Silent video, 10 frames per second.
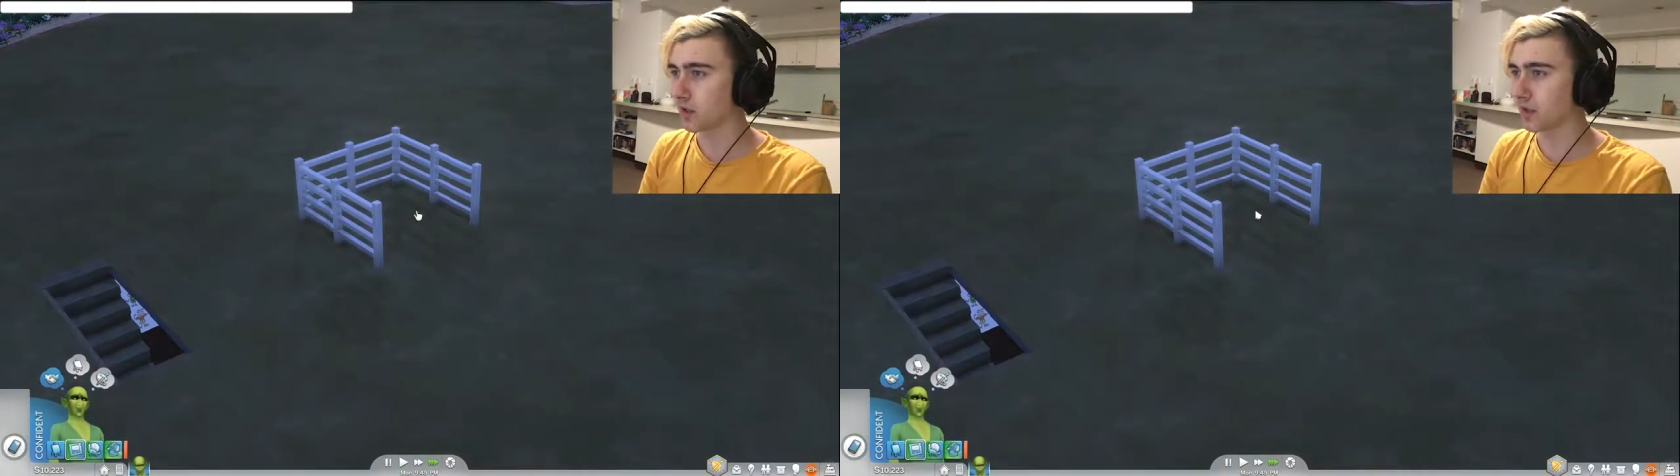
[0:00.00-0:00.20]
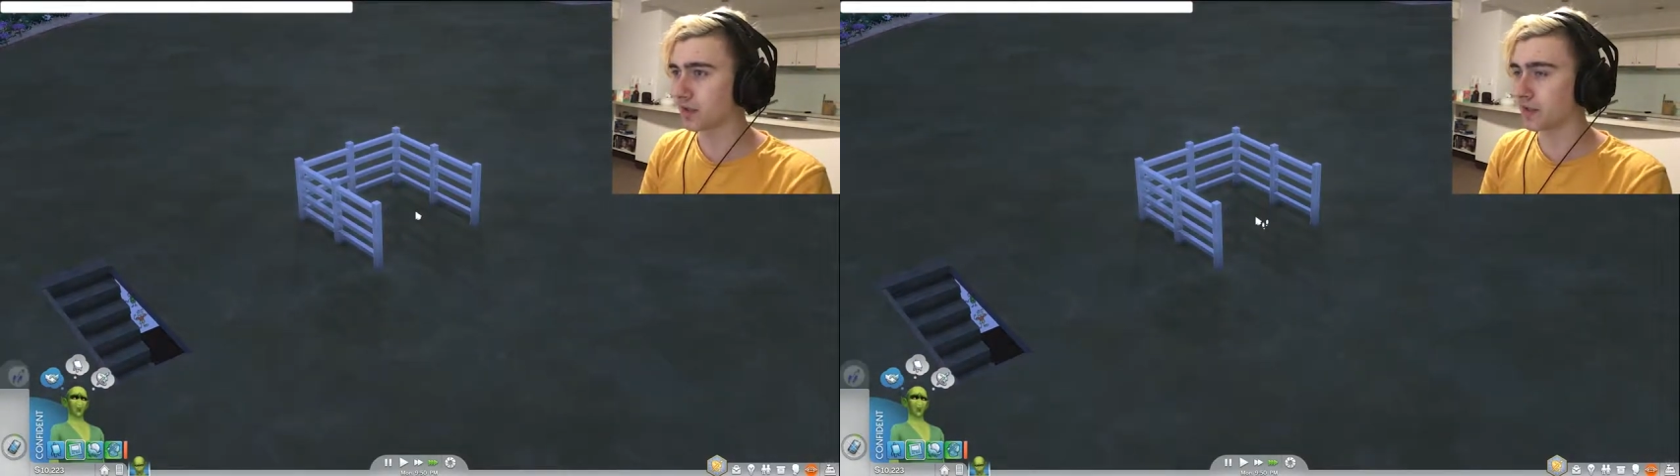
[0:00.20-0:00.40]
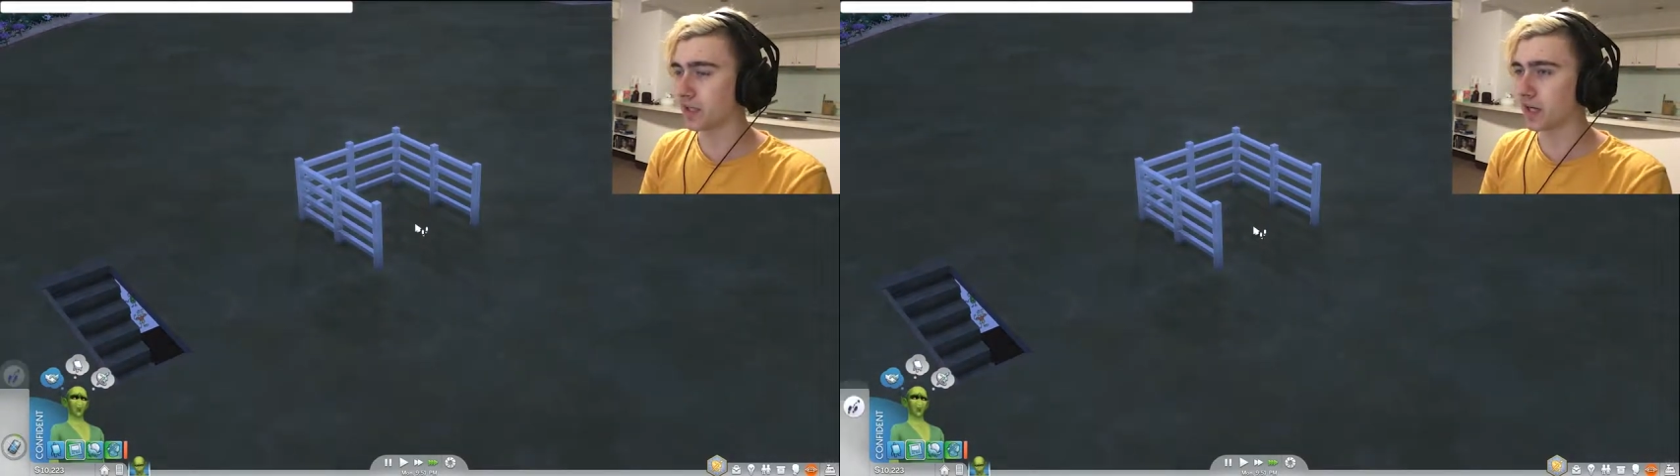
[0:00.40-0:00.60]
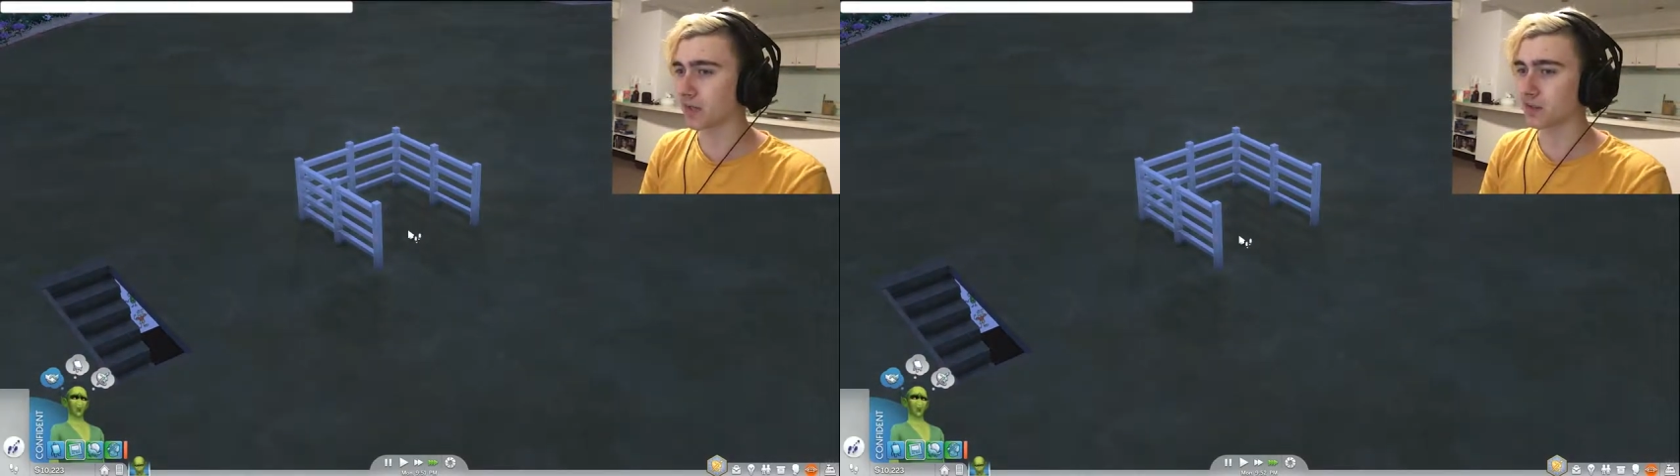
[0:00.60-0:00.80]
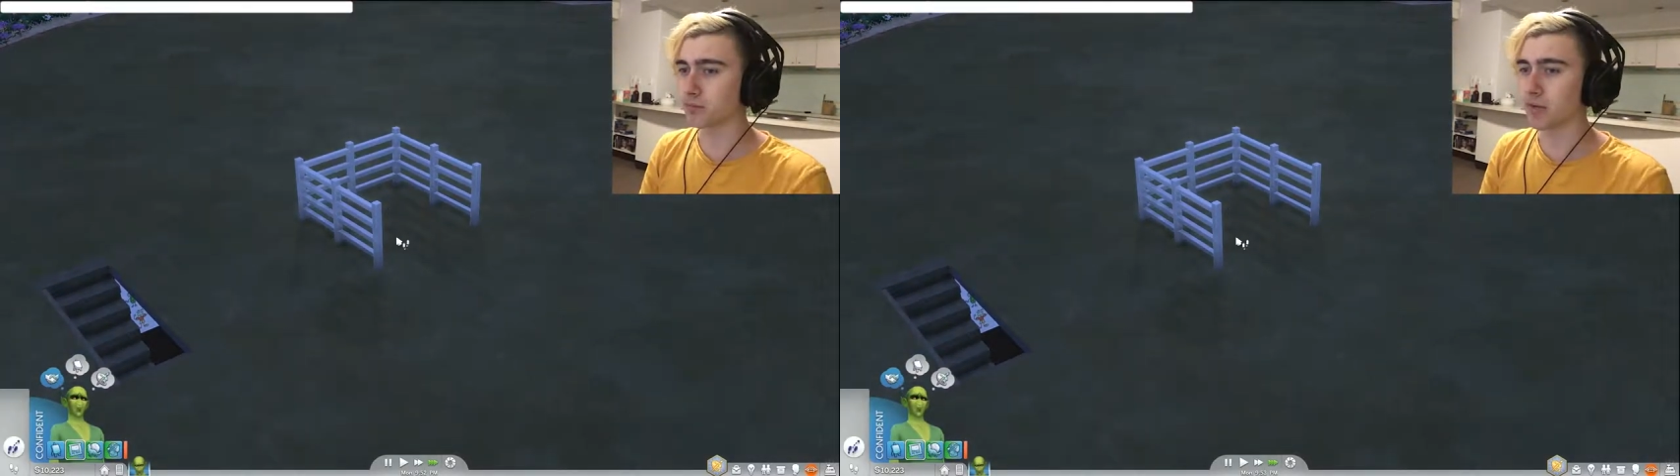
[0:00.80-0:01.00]
and that he
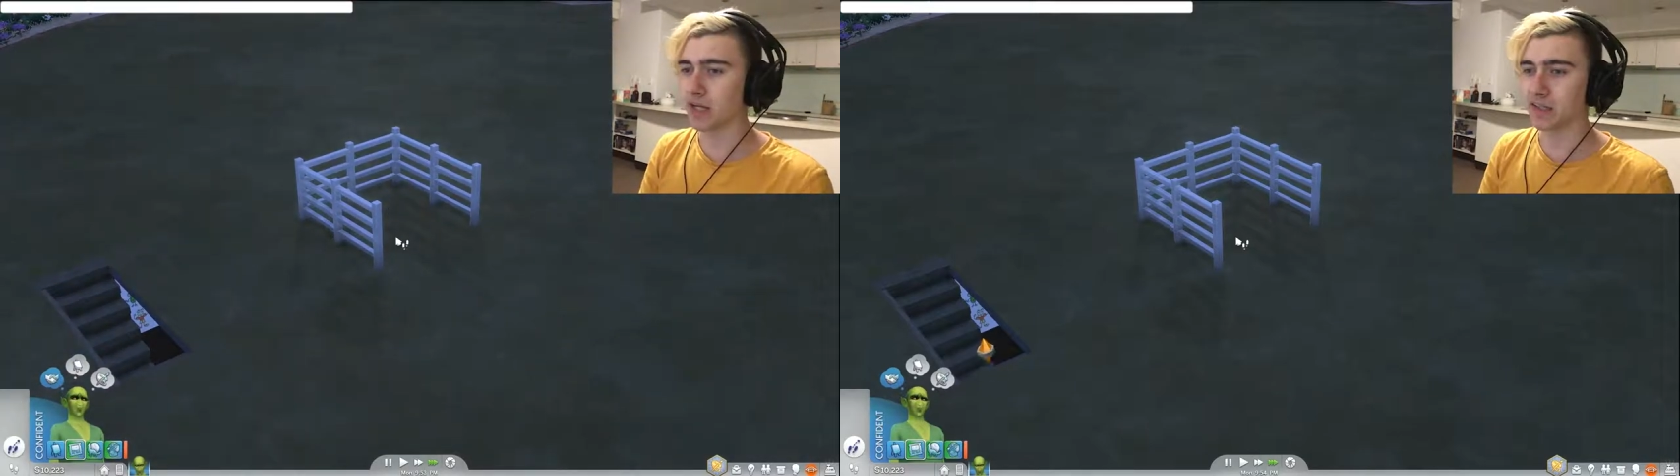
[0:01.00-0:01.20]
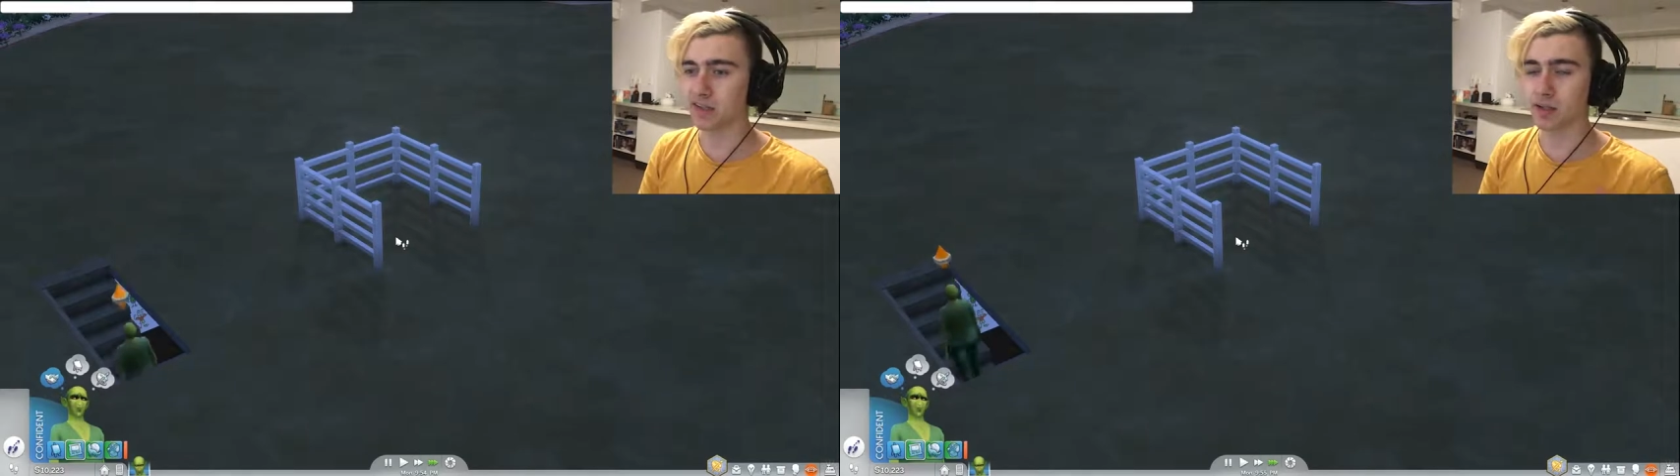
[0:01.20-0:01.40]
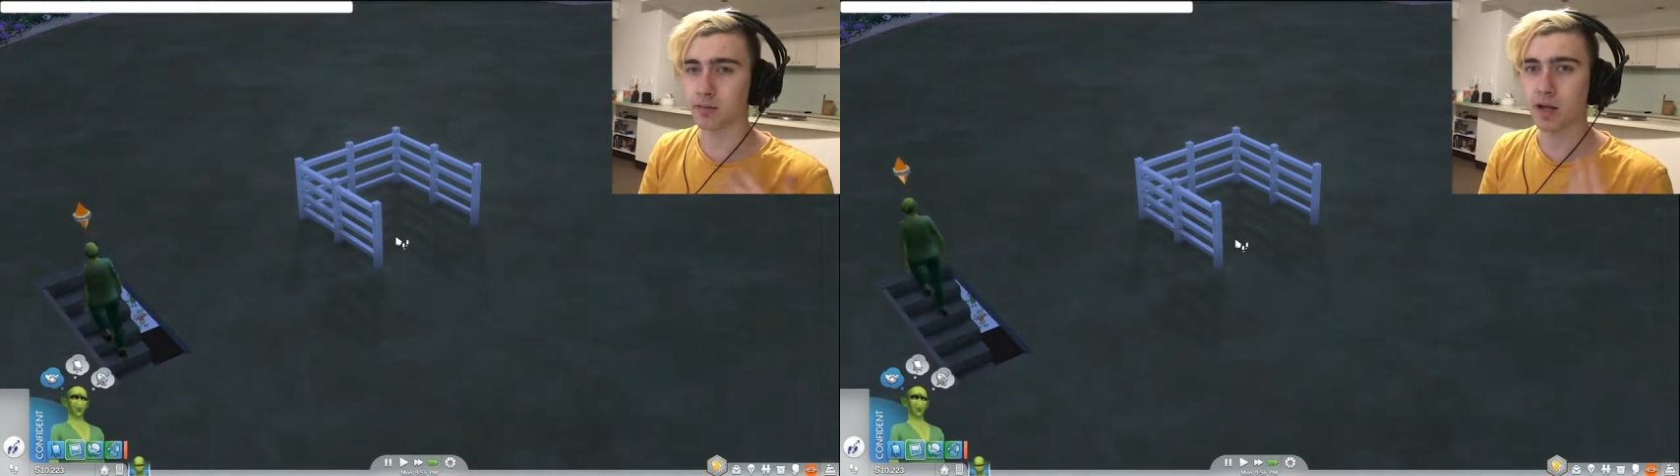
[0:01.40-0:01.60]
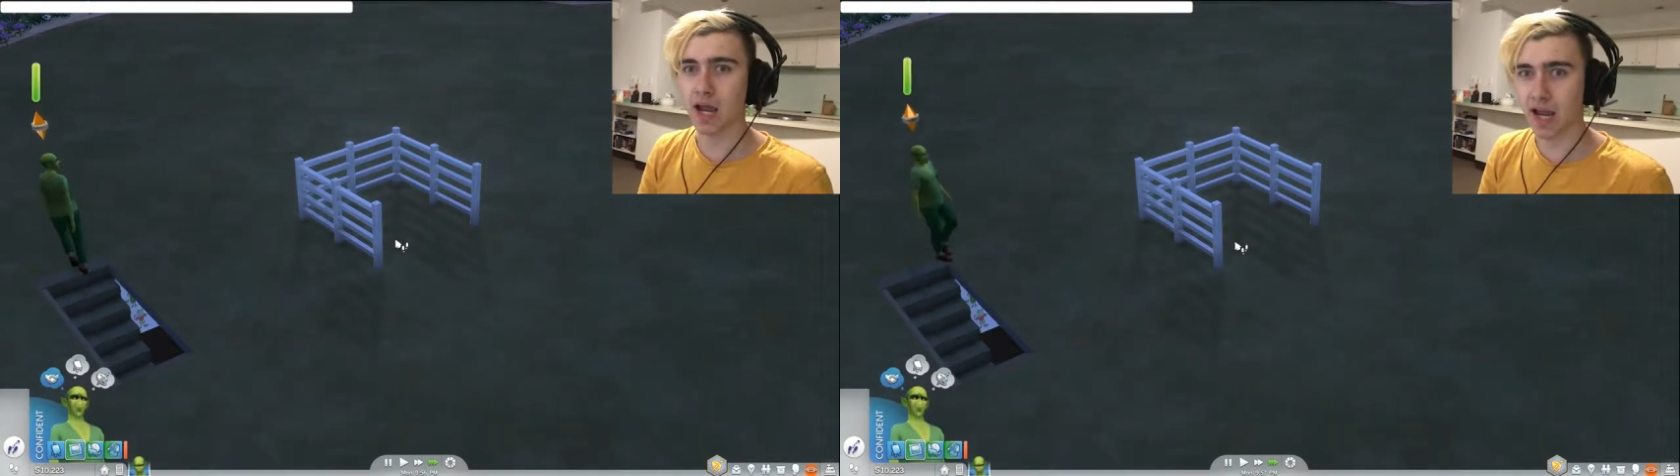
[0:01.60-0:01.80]
hasn't made some